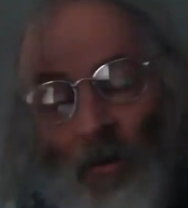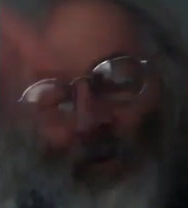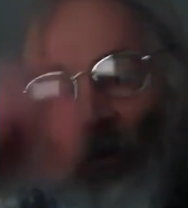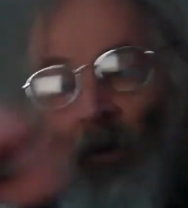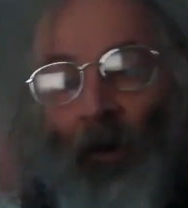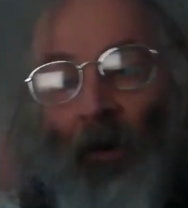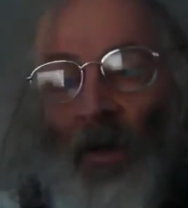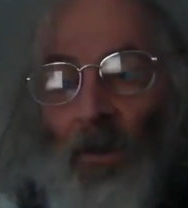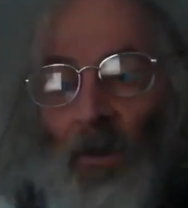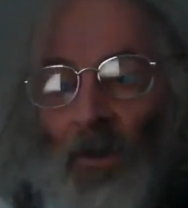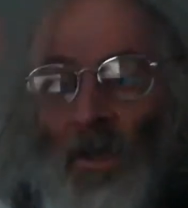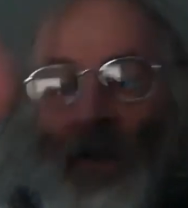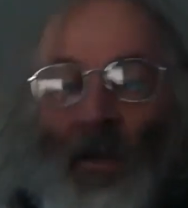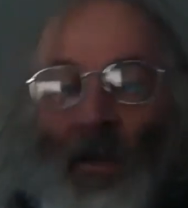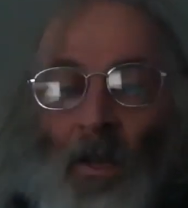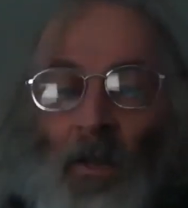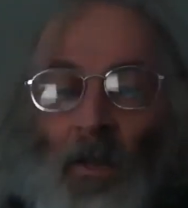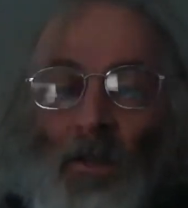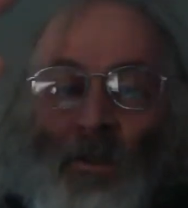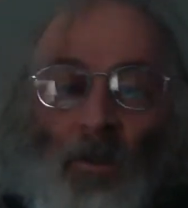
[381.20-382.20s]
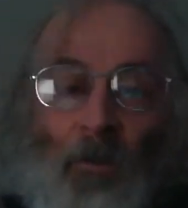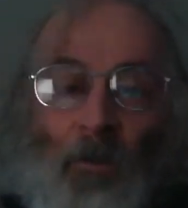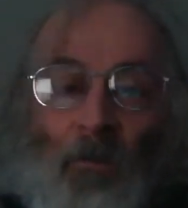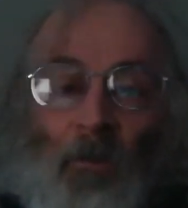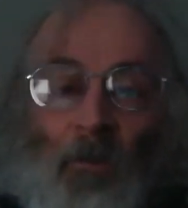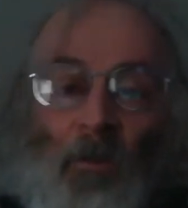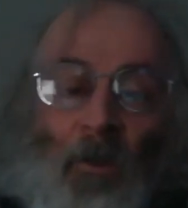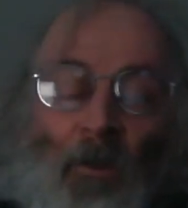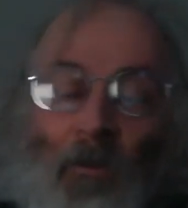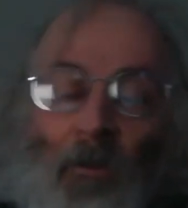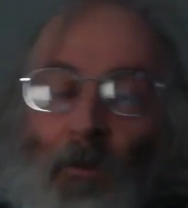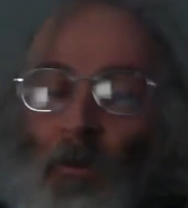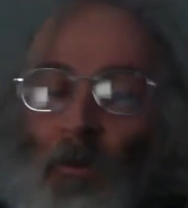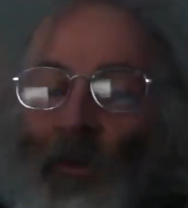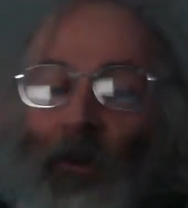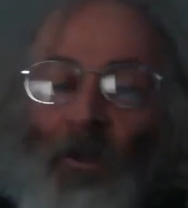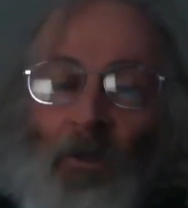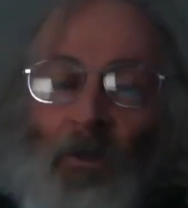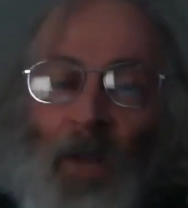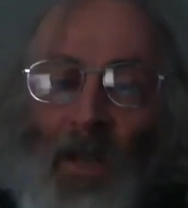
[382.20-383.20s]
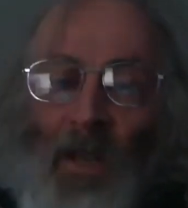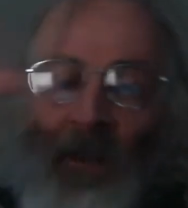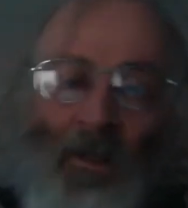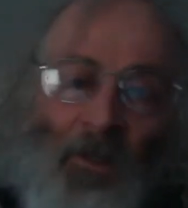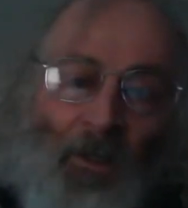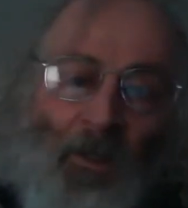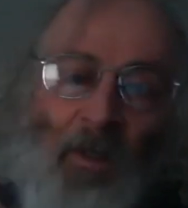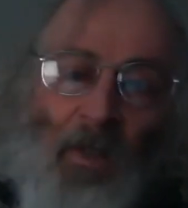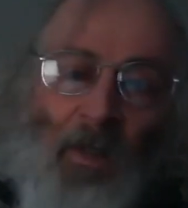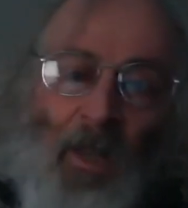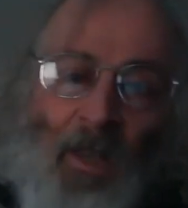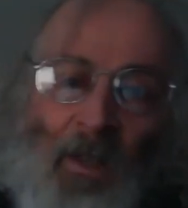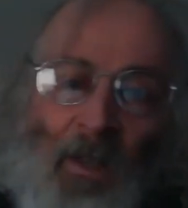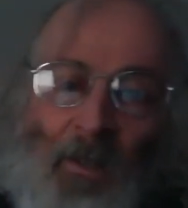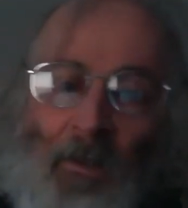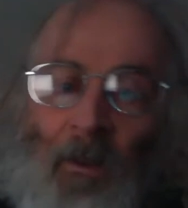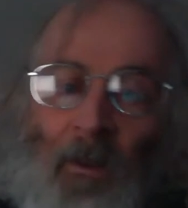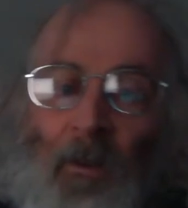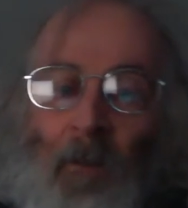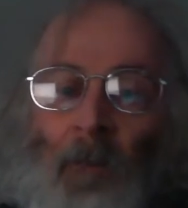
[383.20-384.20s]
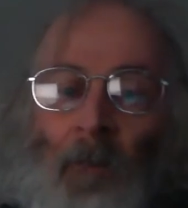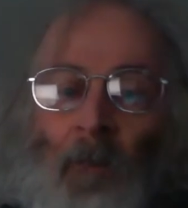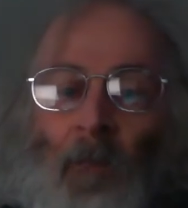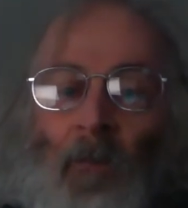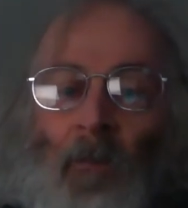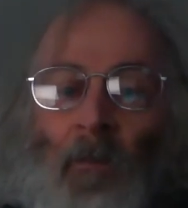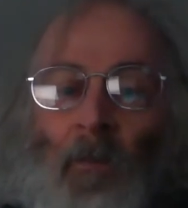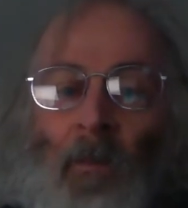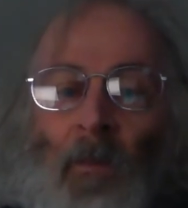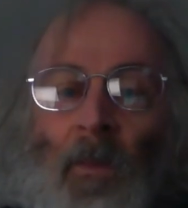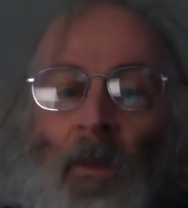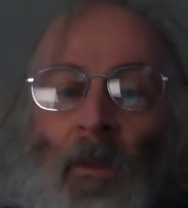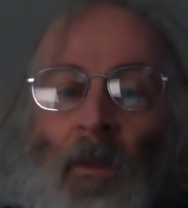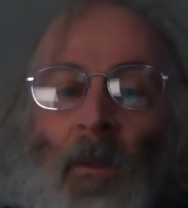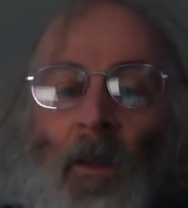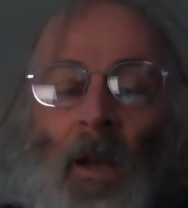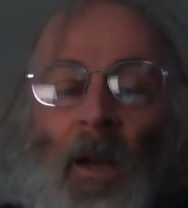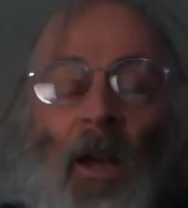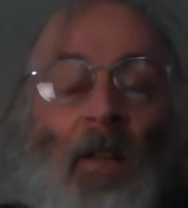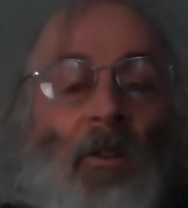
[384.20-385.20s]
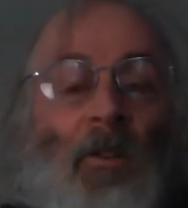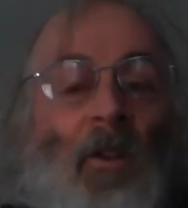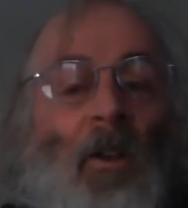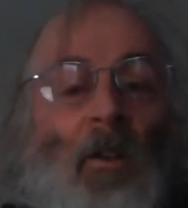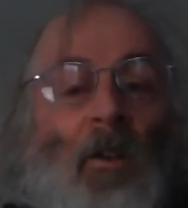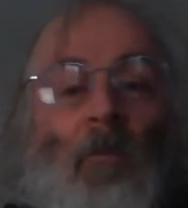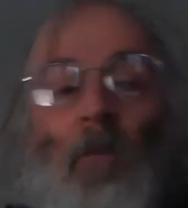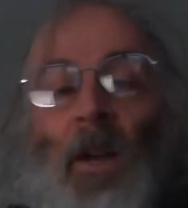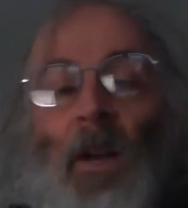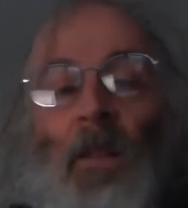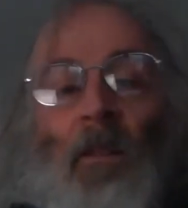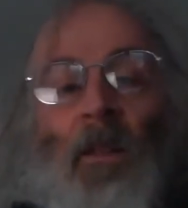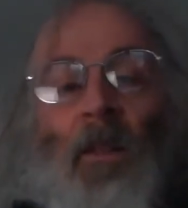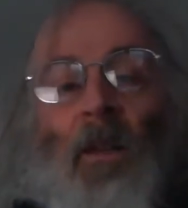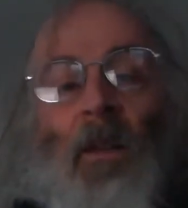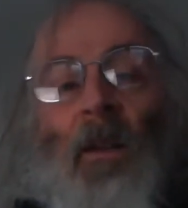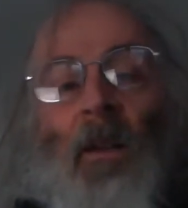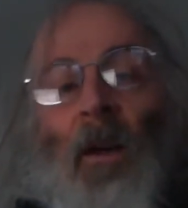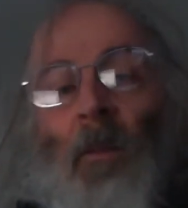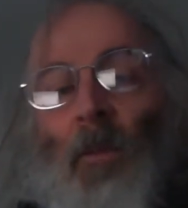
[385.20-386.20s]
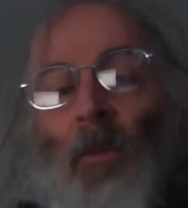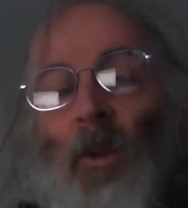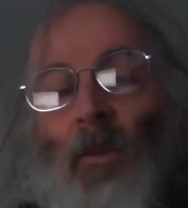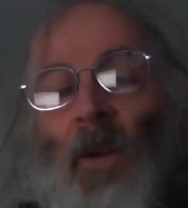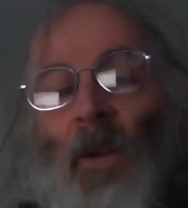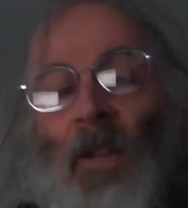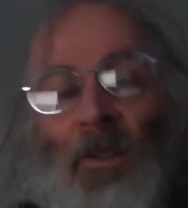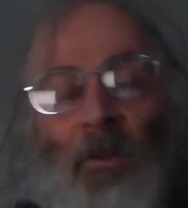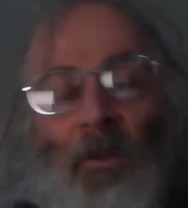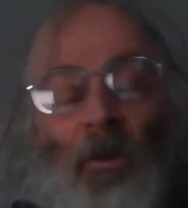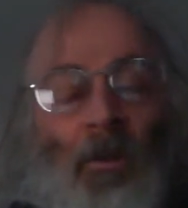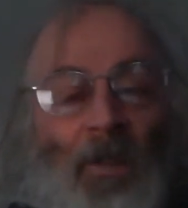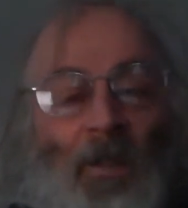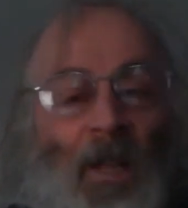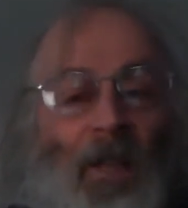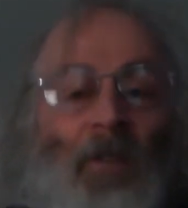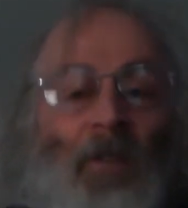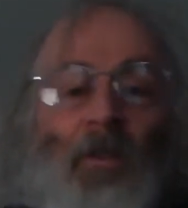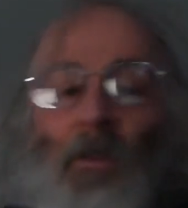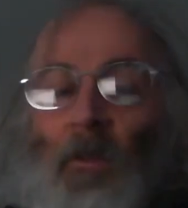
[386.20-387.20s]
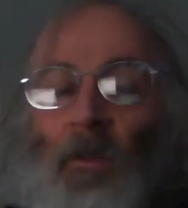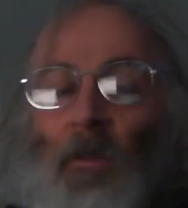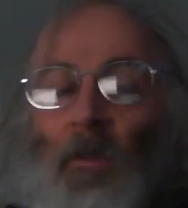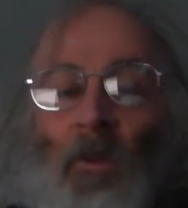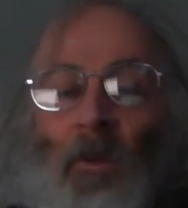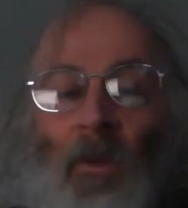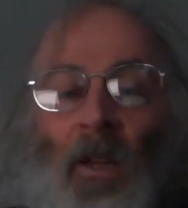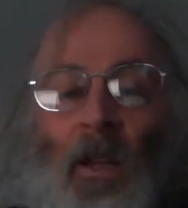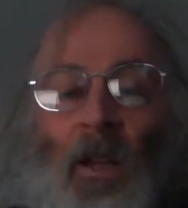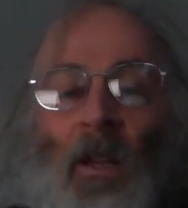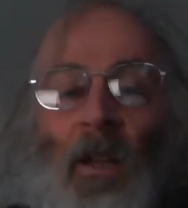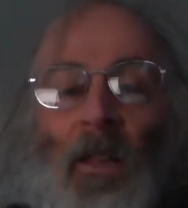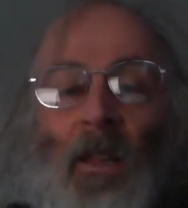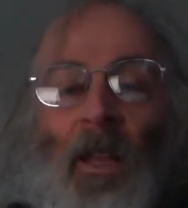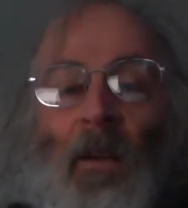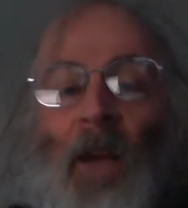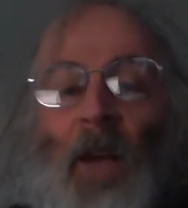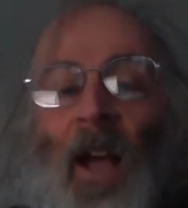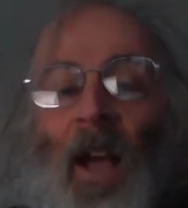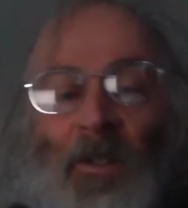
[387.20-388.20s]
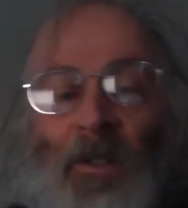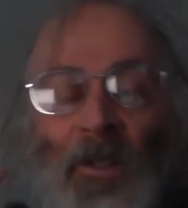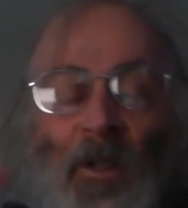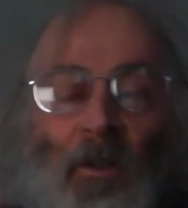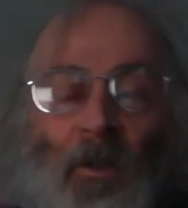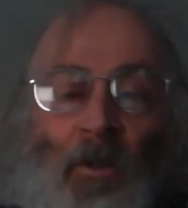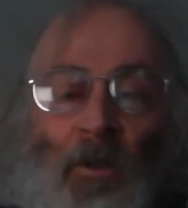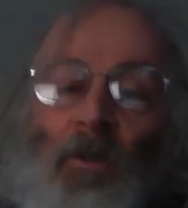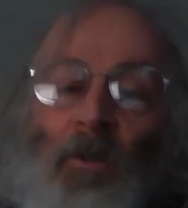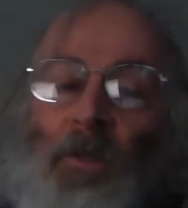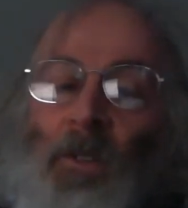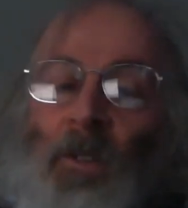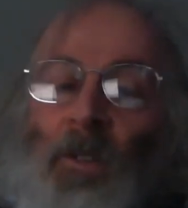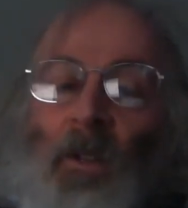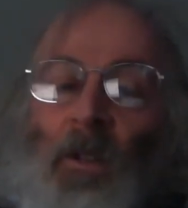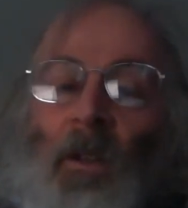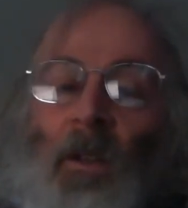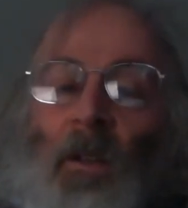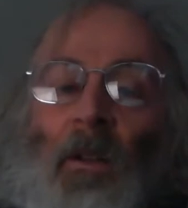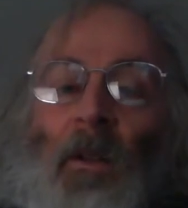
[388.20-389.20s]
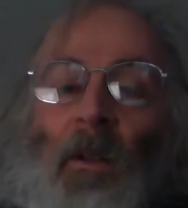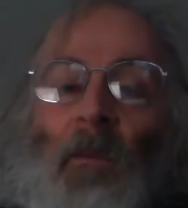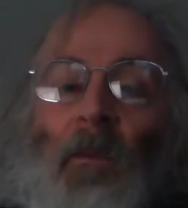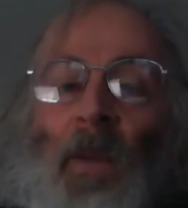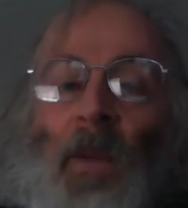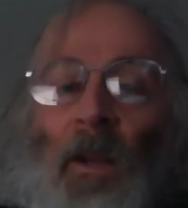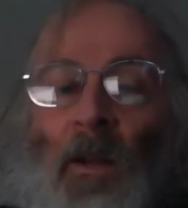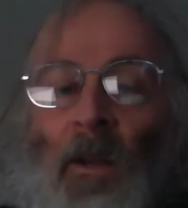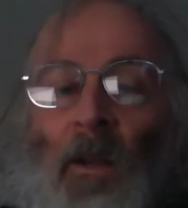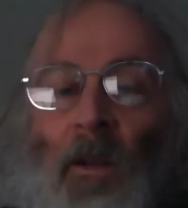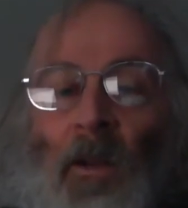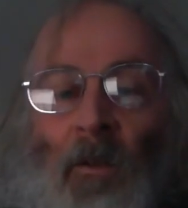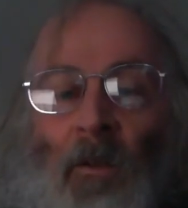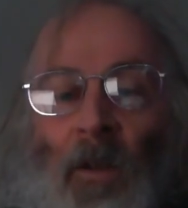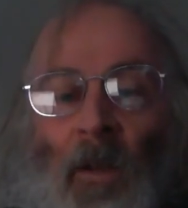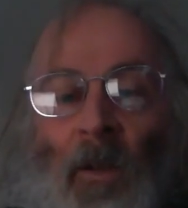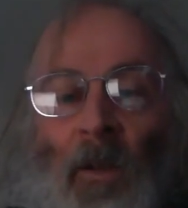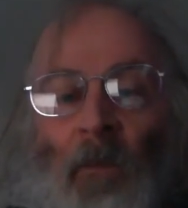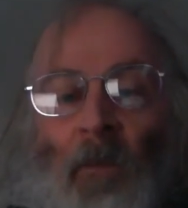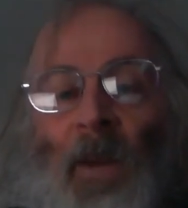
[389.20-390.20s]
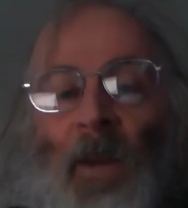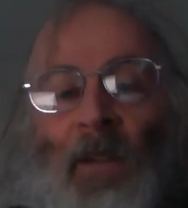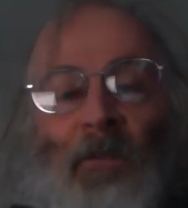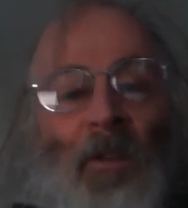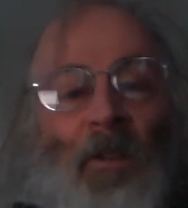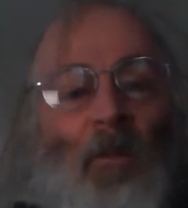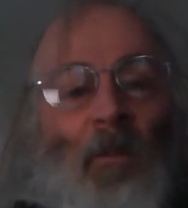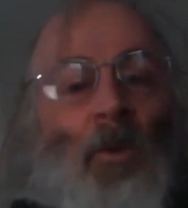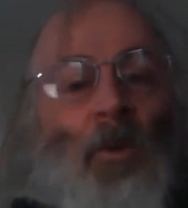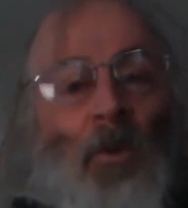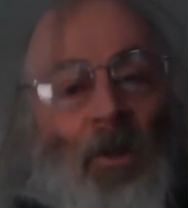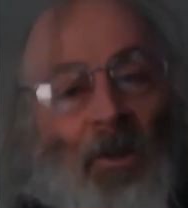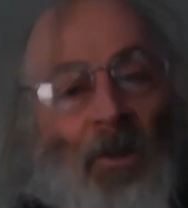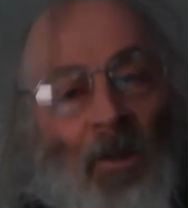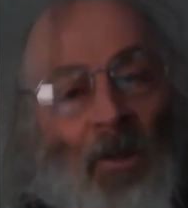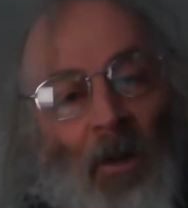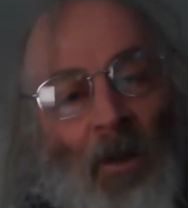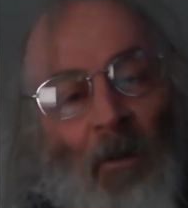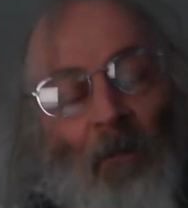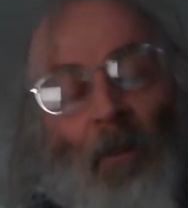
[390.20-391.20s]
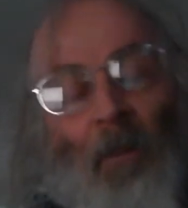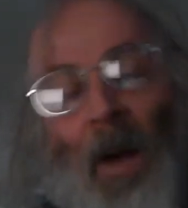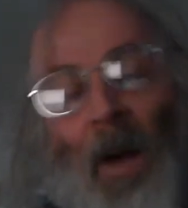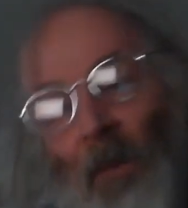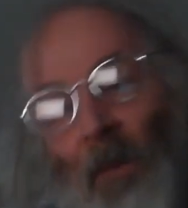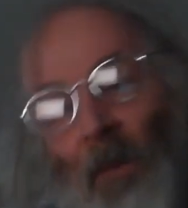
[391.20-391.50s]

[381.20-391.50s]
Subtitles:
drawing details of the moon's craters and things. And when the Apollo astronauts landed on the moon, they actually used Patrick Moore's map